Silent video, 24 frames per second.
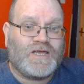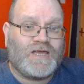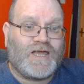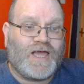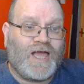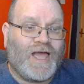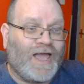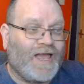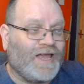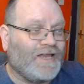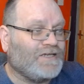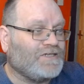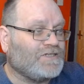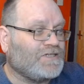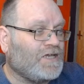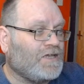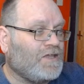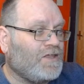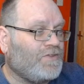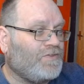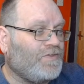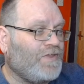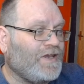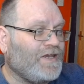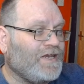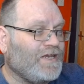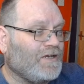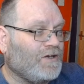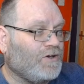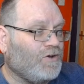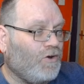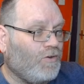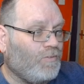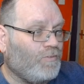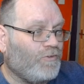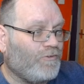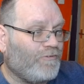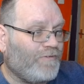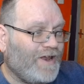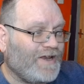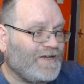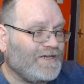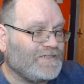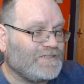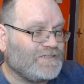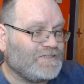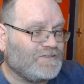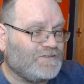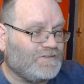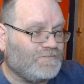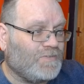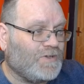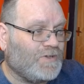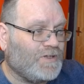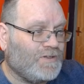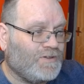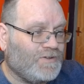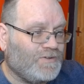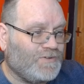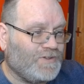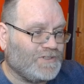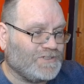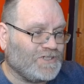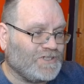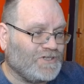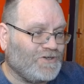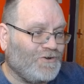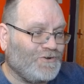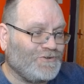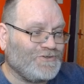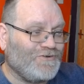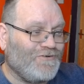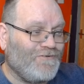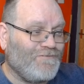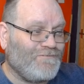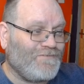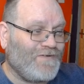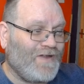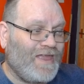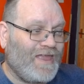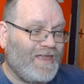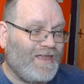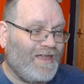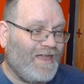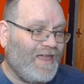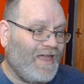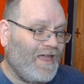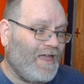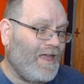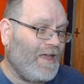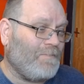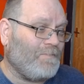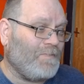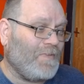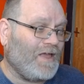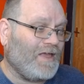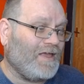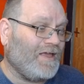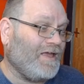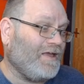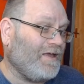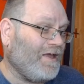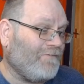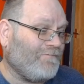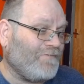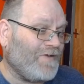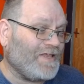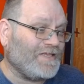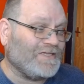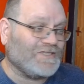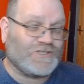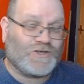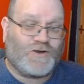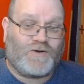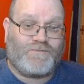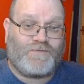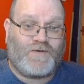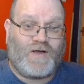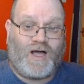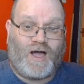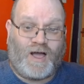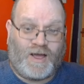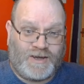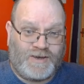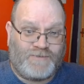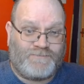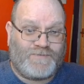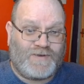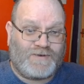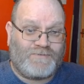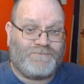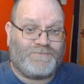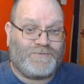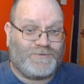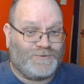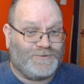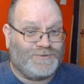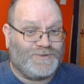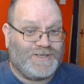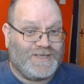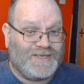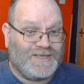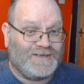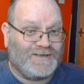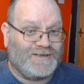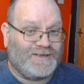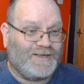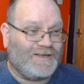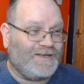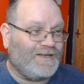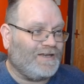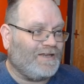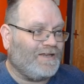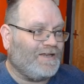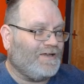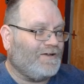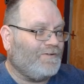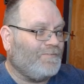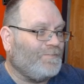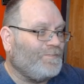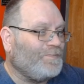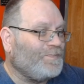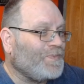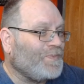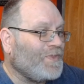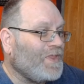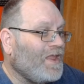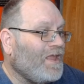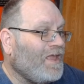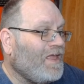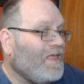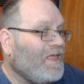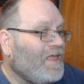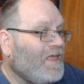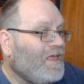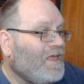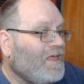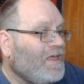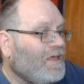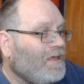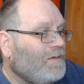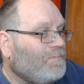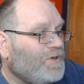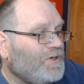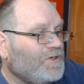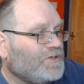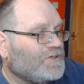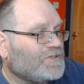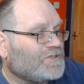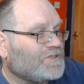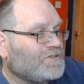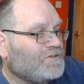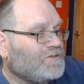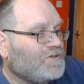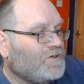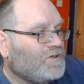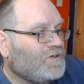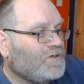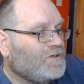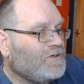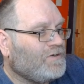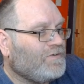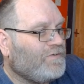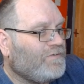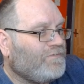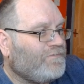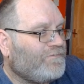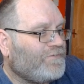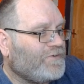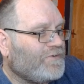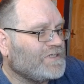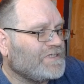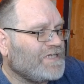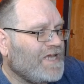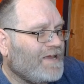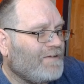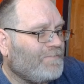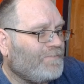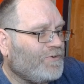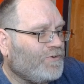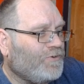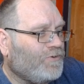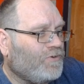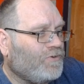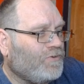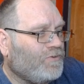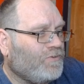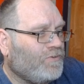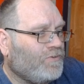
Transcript: and they need a lot more added to them. There's a lot of um, events of uneventful year in here. But, for example,